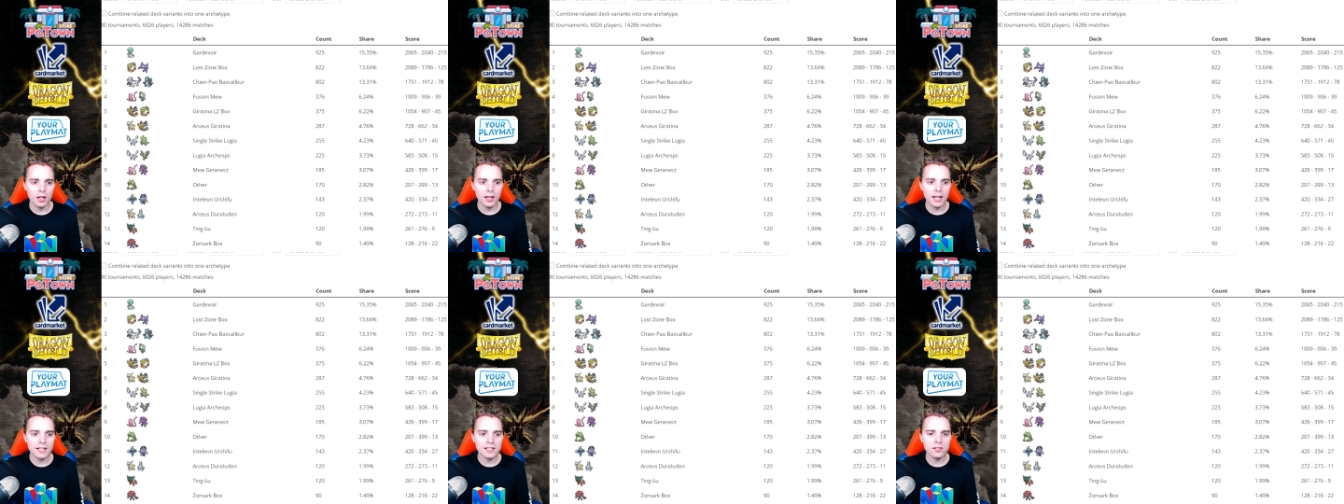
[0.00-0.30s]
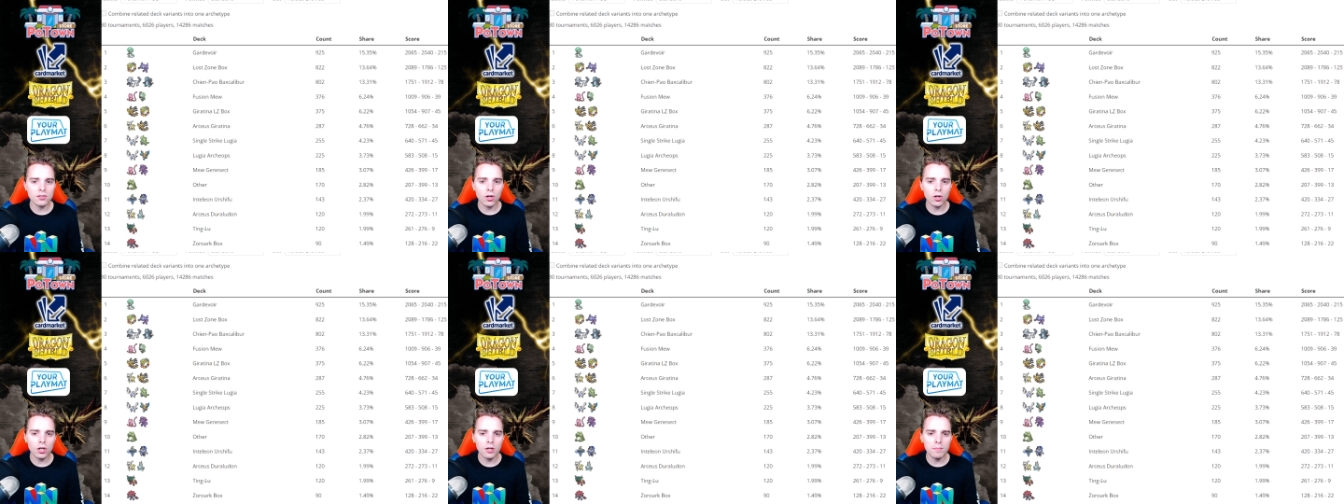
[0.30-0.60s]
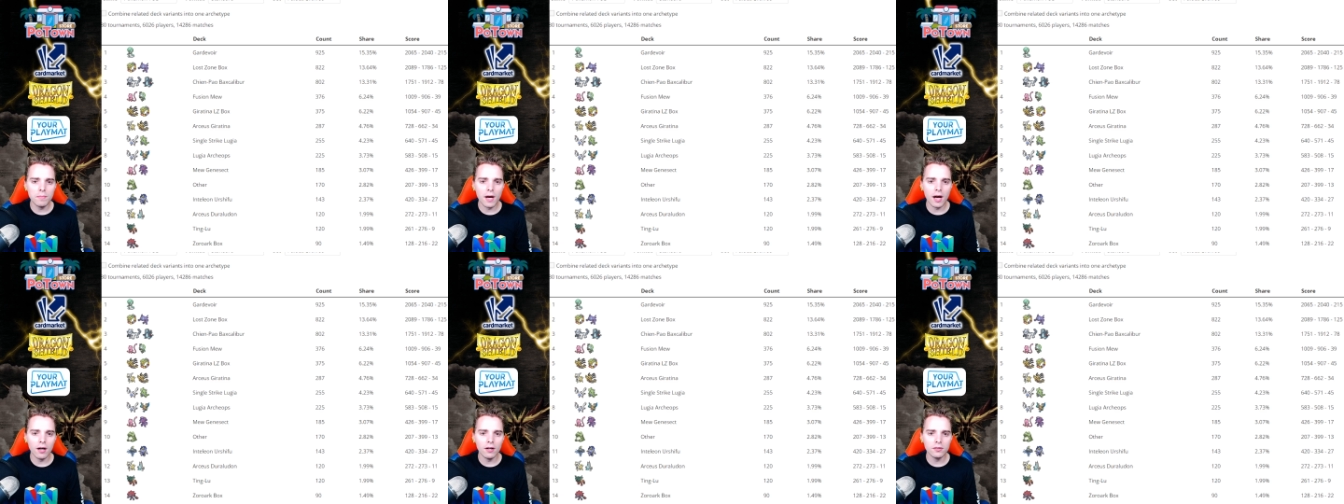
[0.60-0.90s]
let's talk
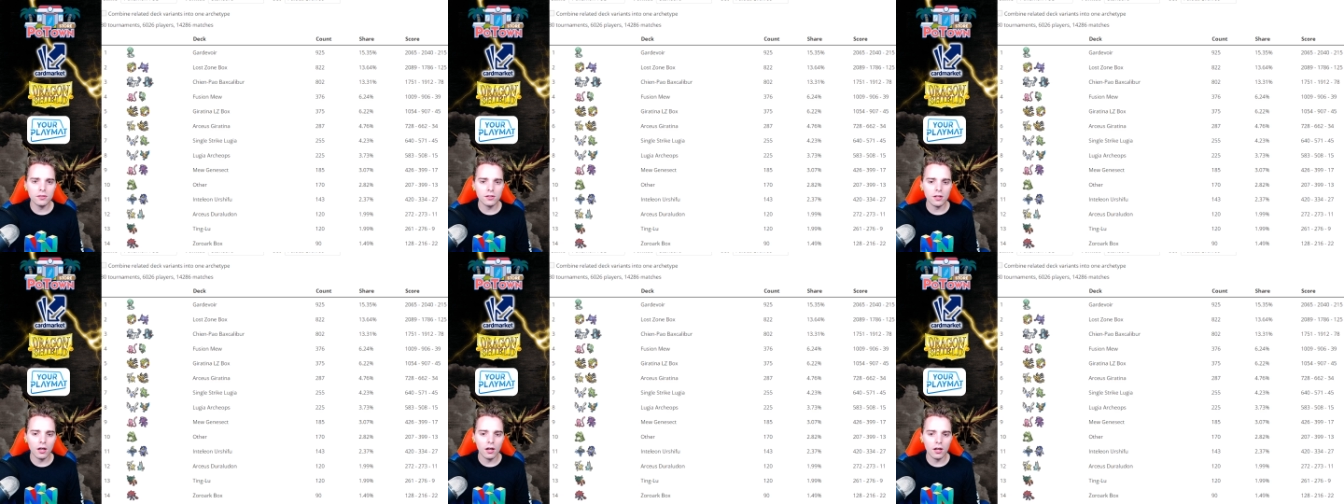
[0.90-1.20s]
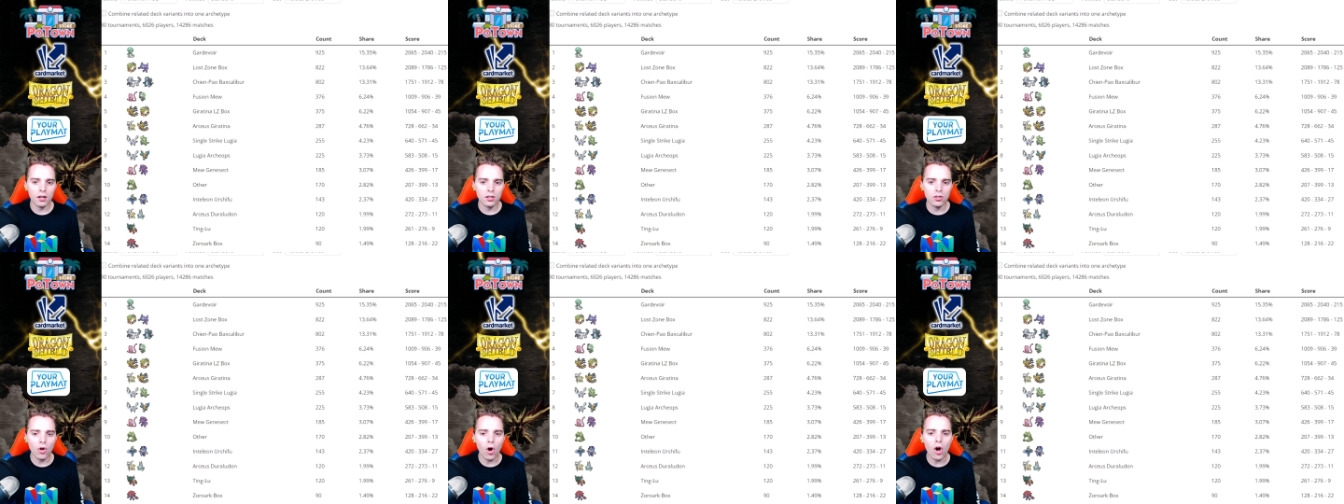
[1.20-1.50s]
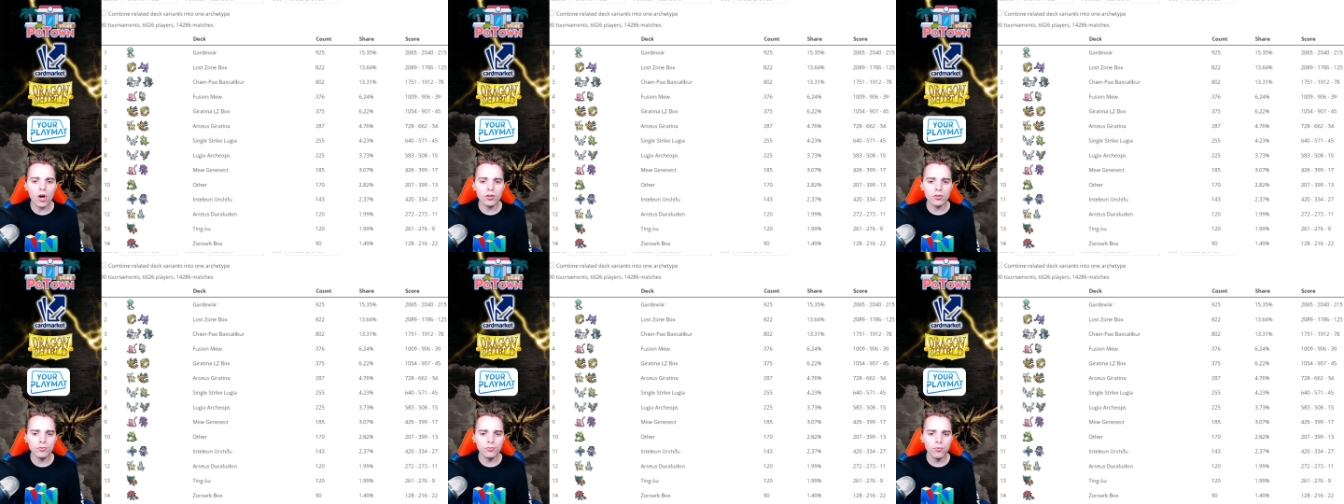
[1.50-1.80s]
about uh,
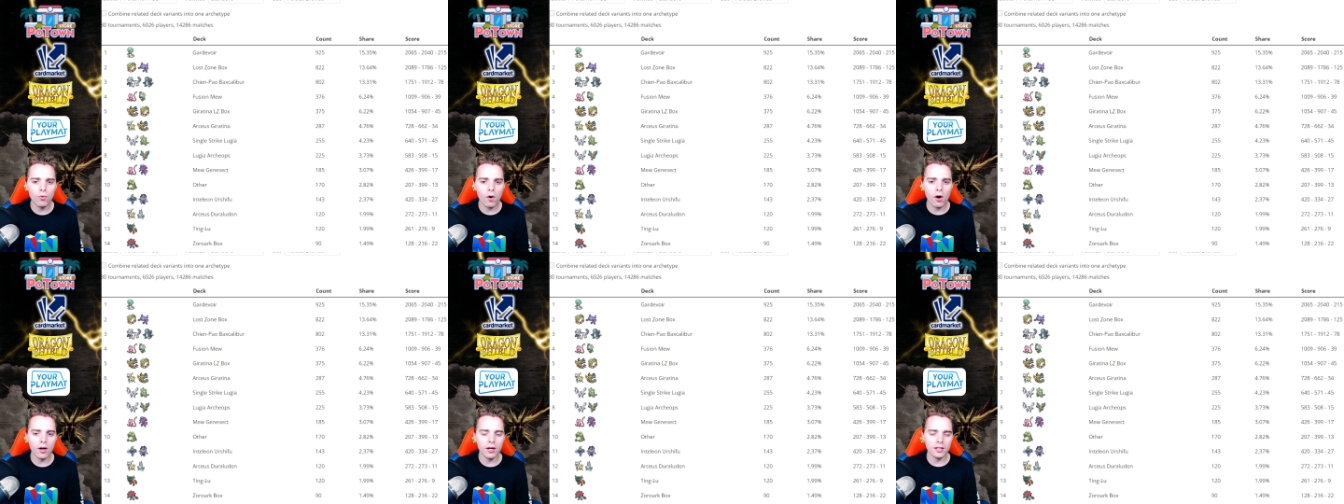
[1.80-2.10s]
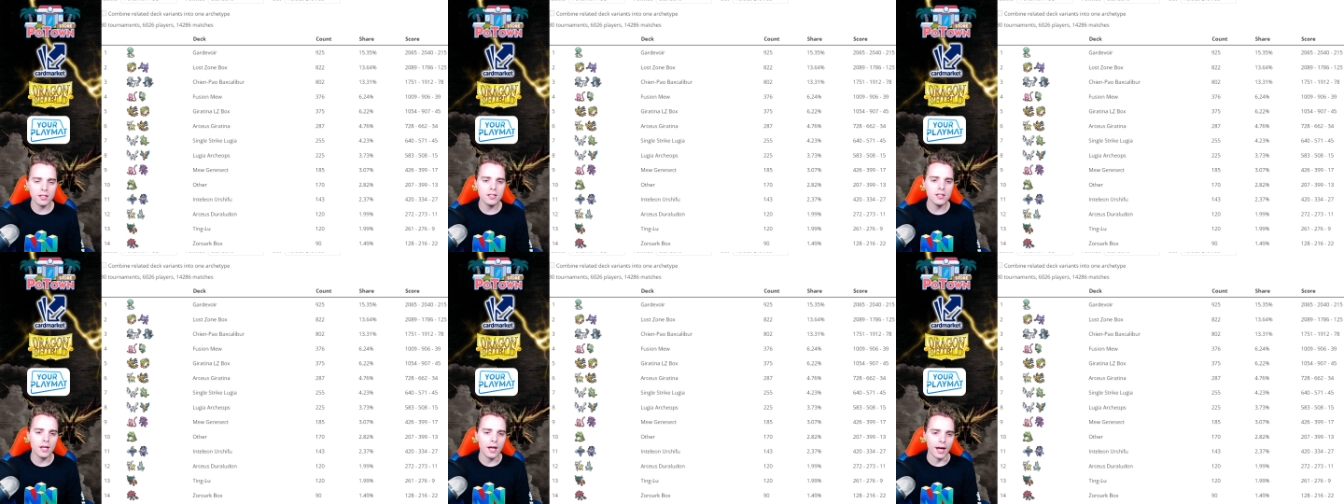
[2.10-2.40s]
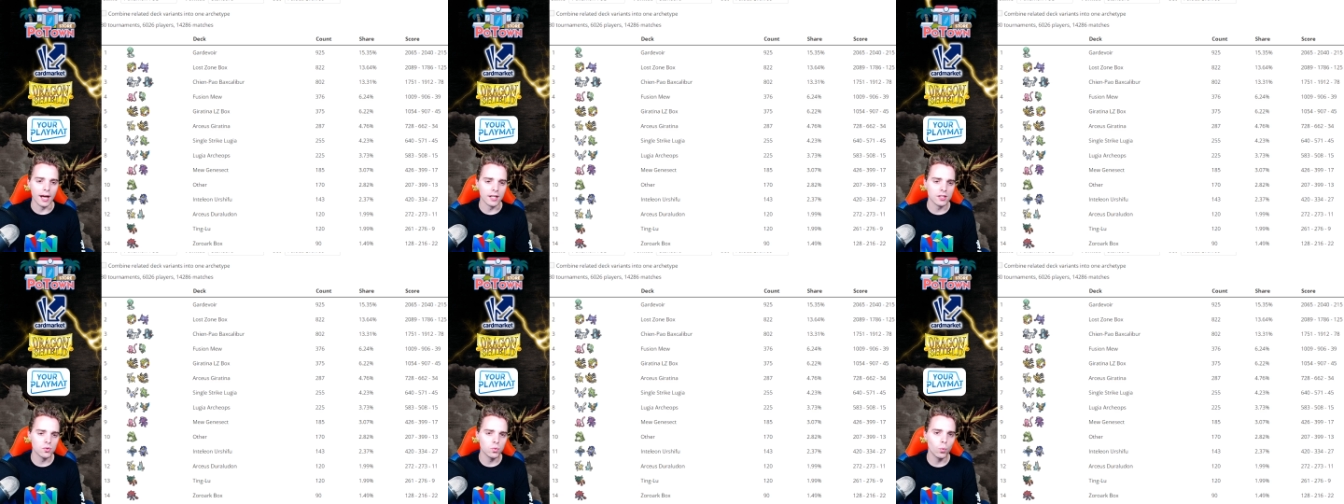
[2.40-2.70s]
Gardevoir E
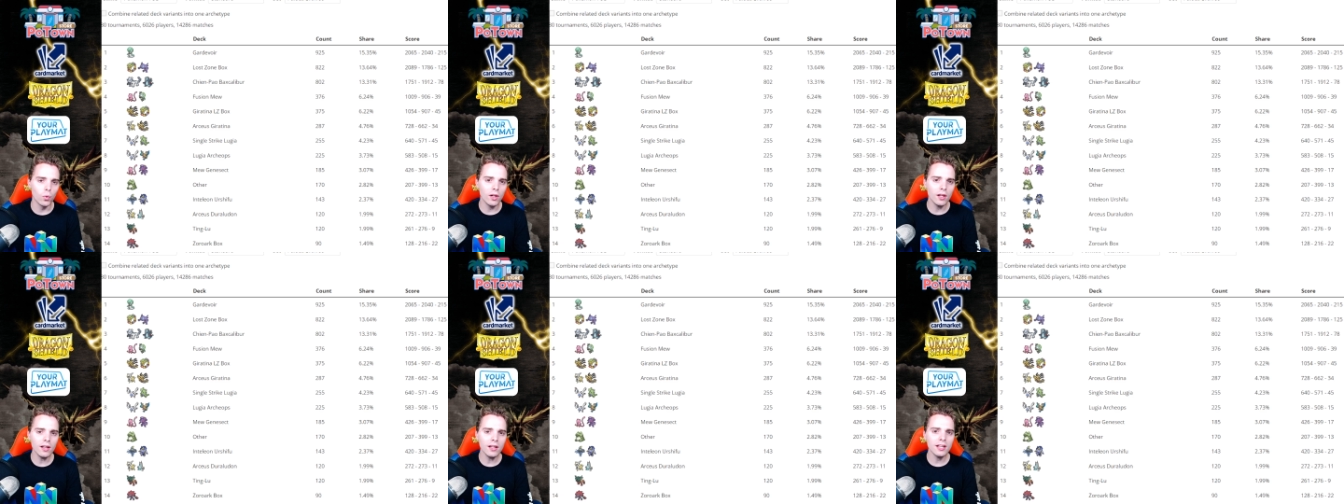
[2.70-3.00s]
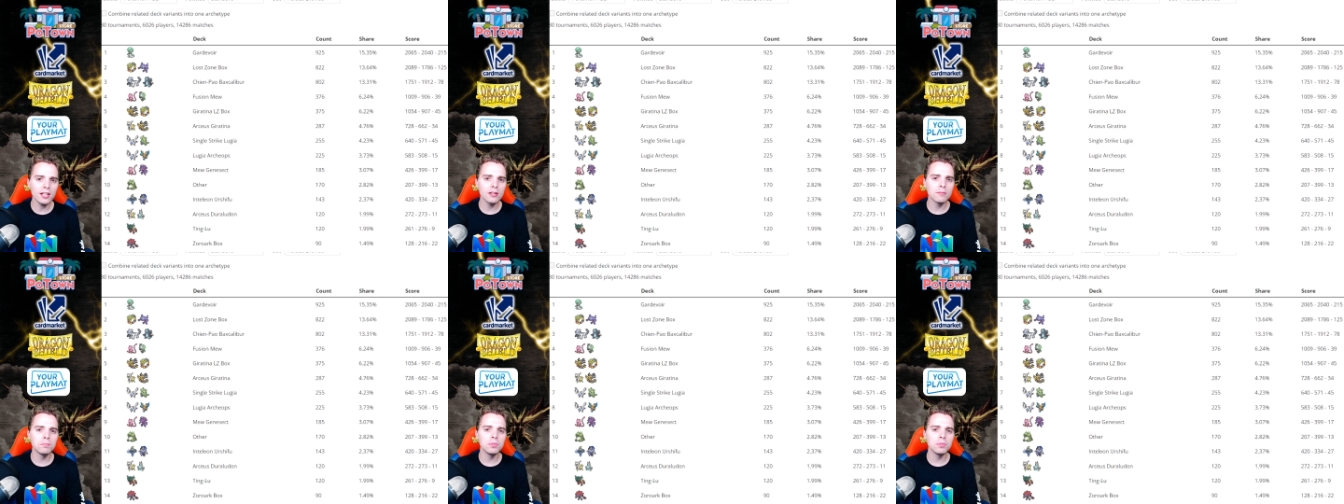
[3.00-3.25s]
X. Will it